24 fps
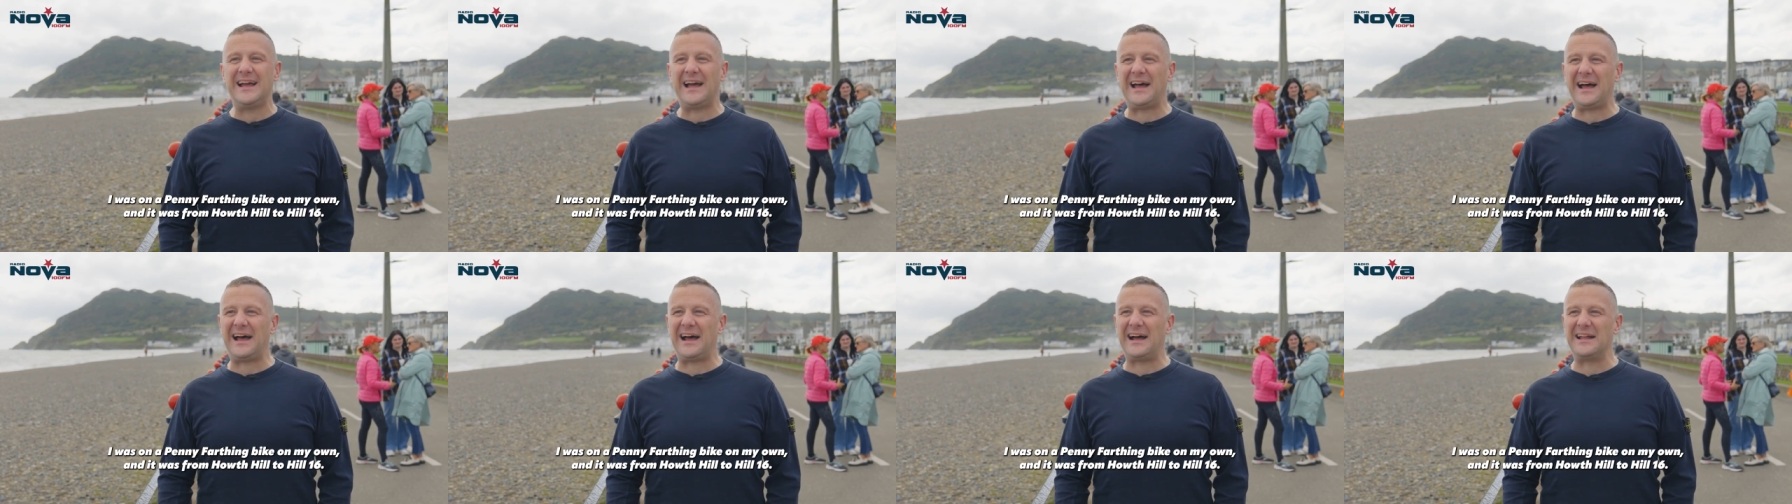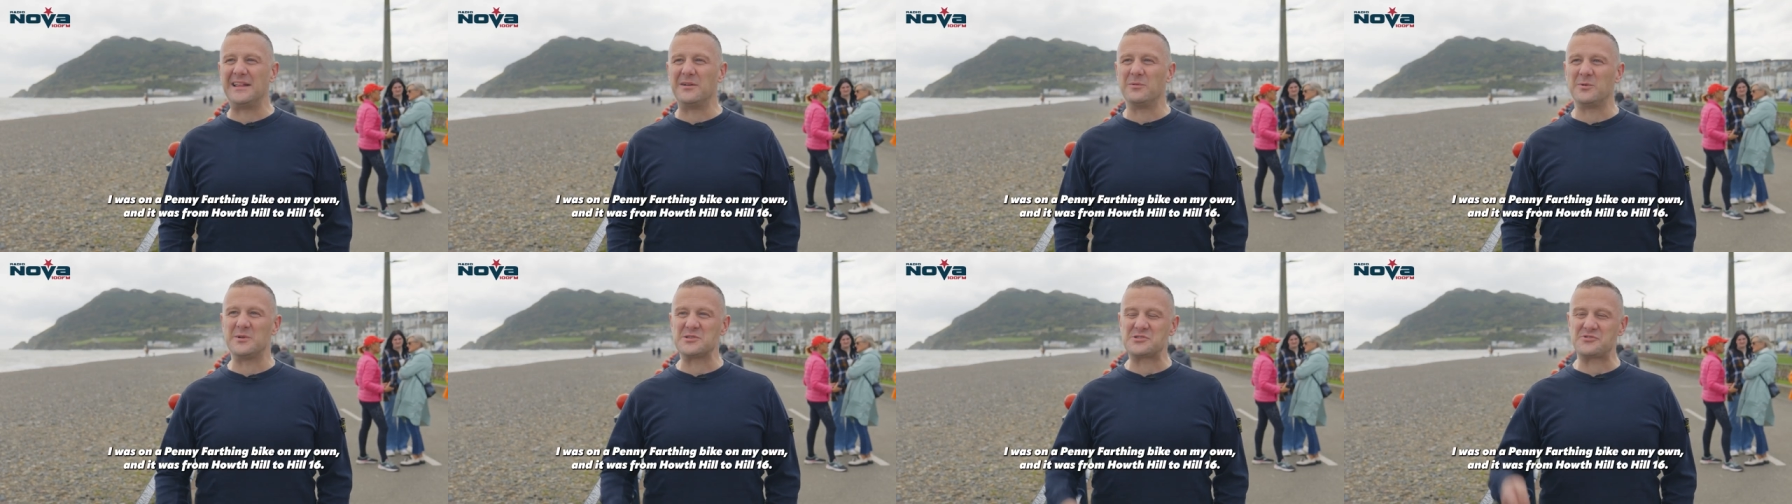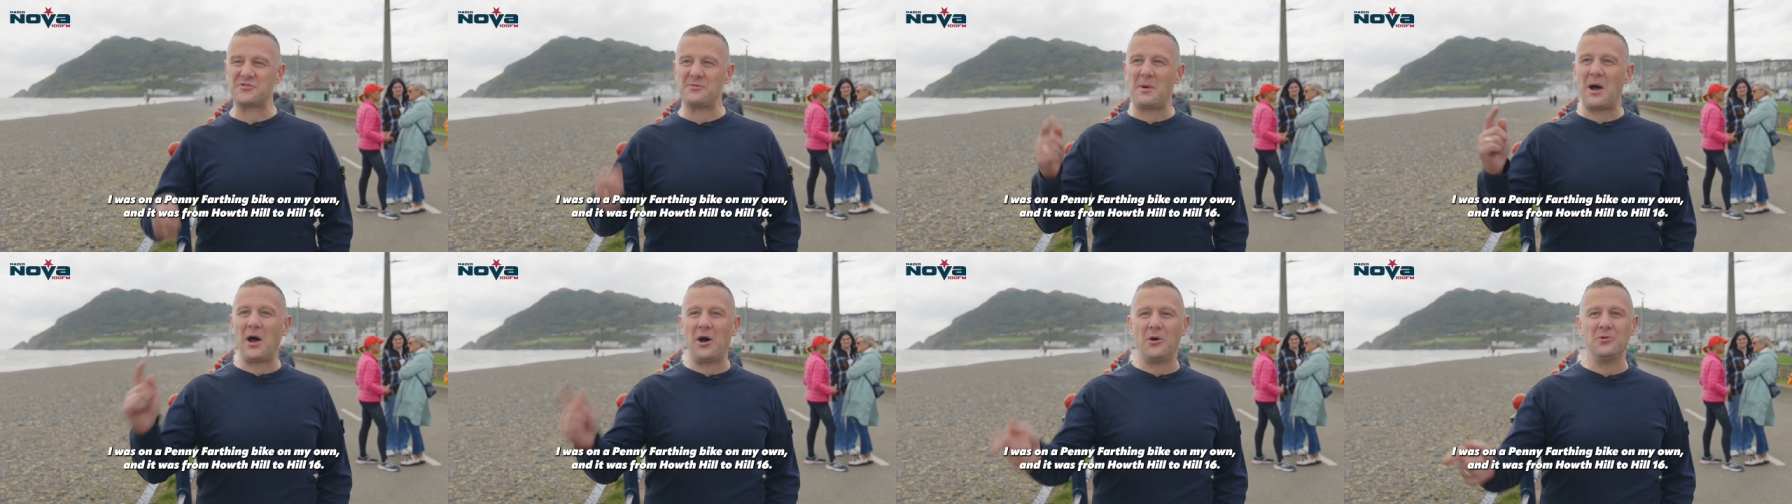and it was
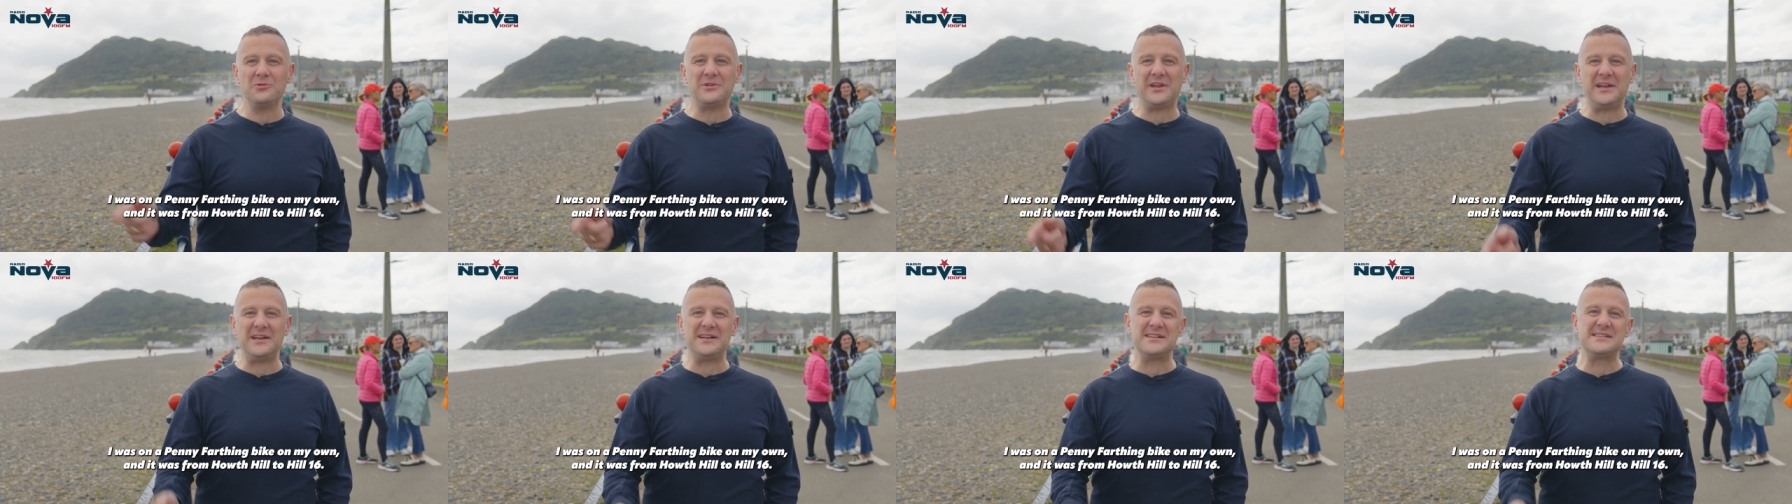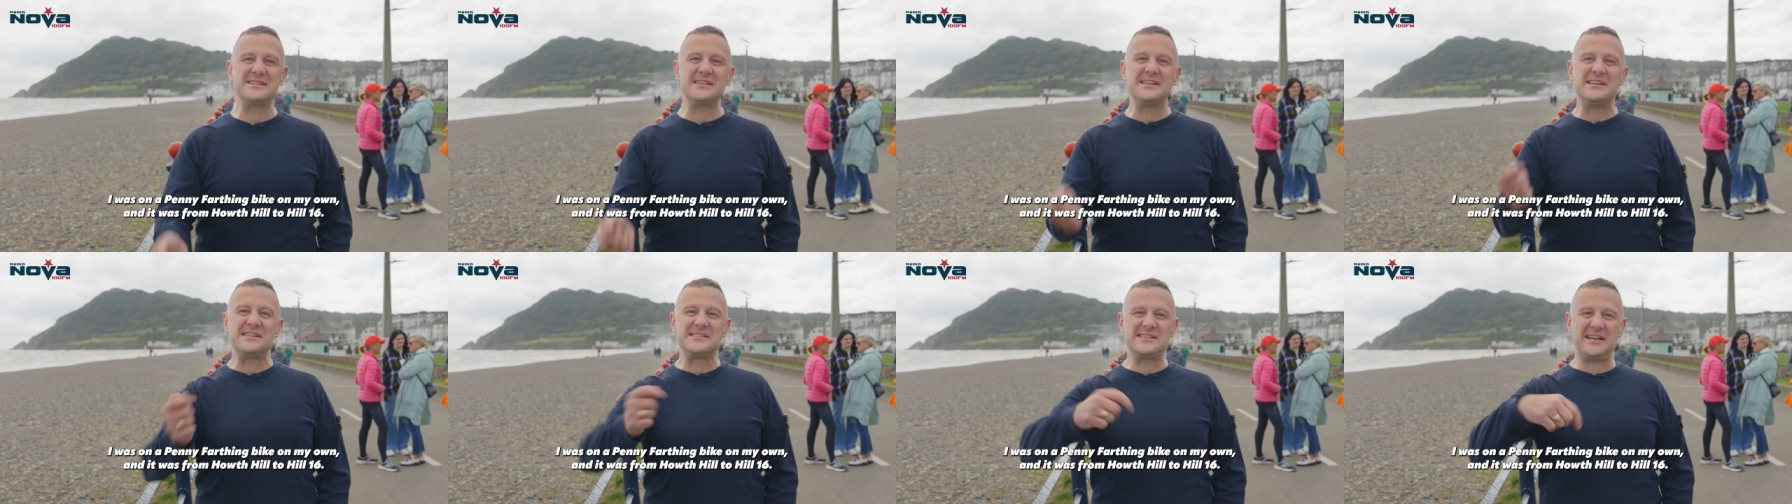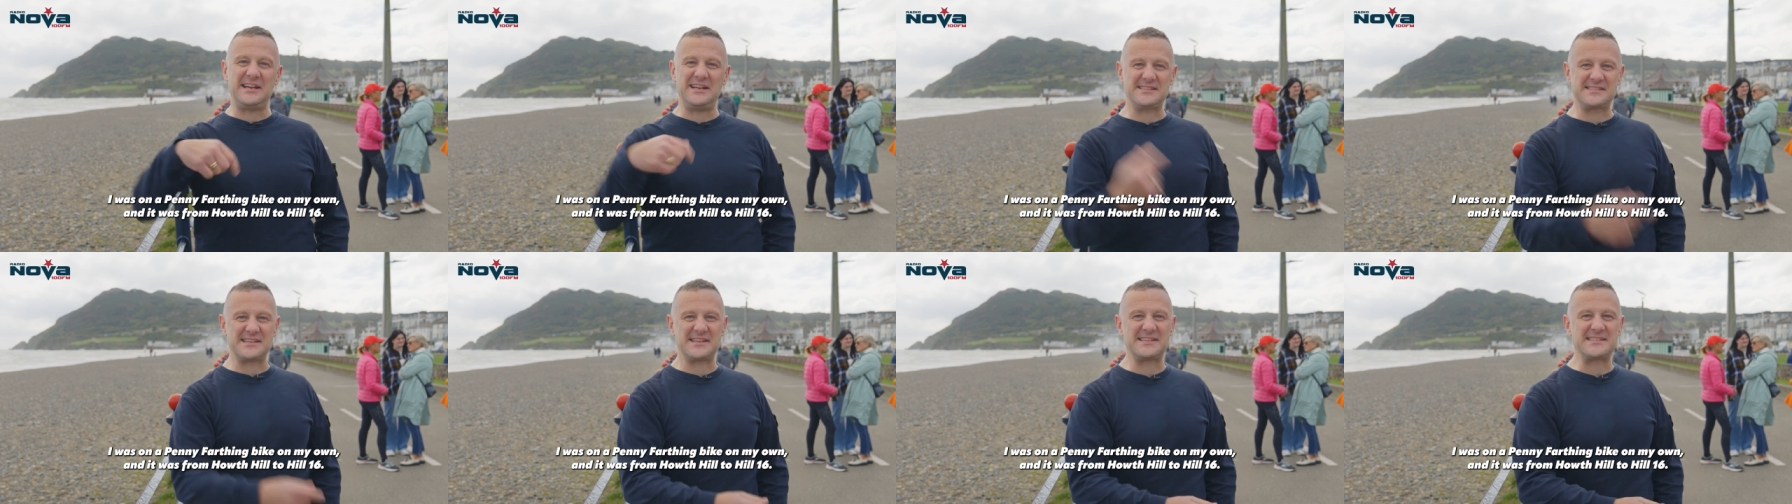from Howth Hill to
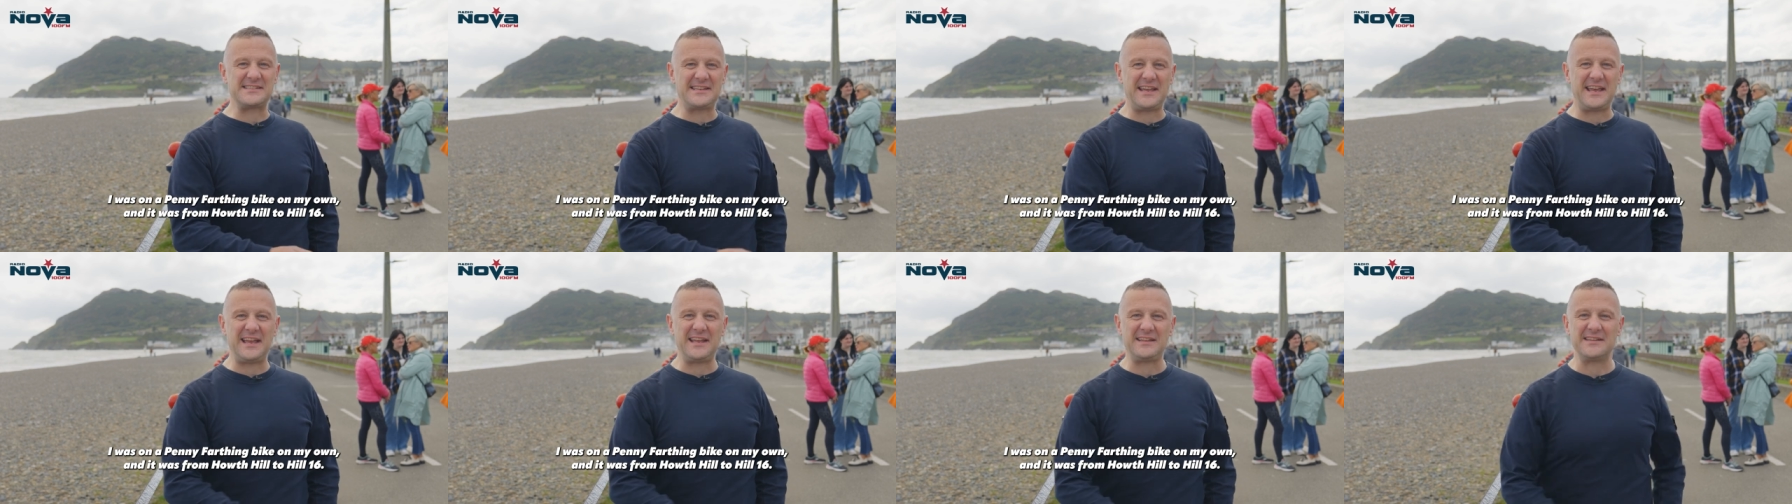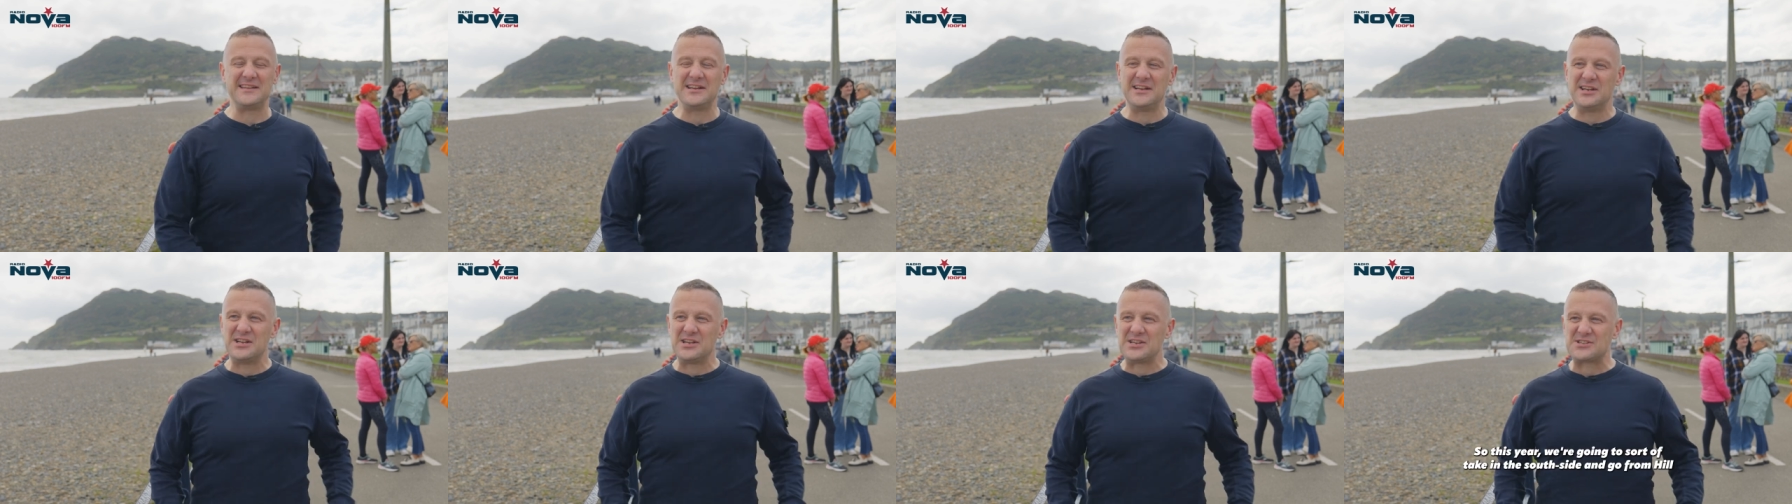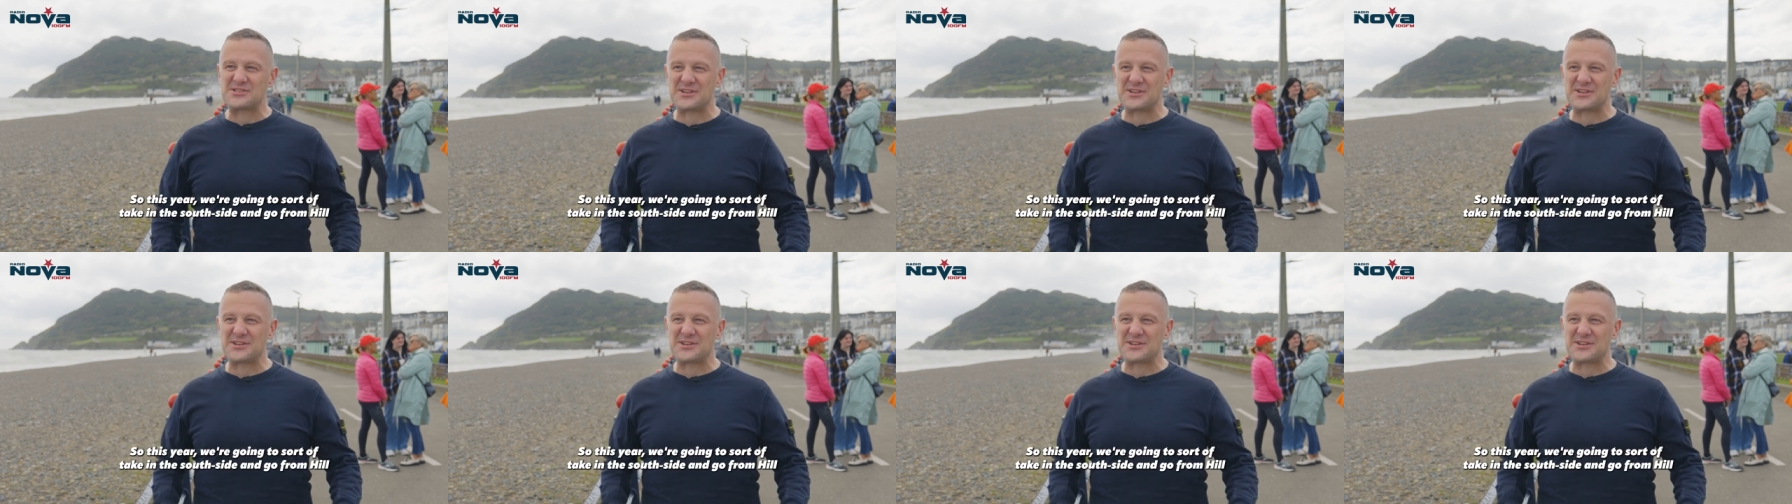Hill 16.